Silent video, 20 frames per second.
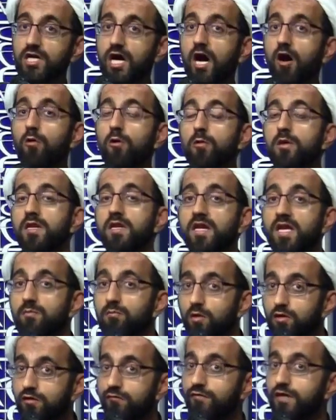How are we going to get
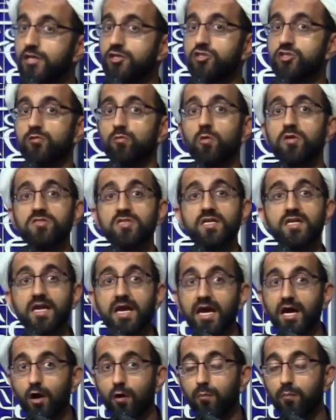motivation? What's going to
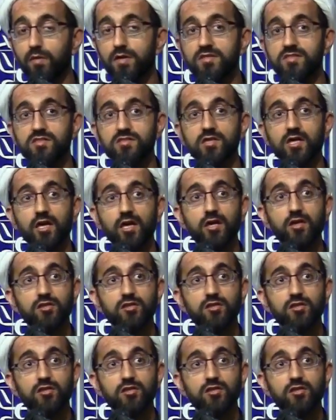help us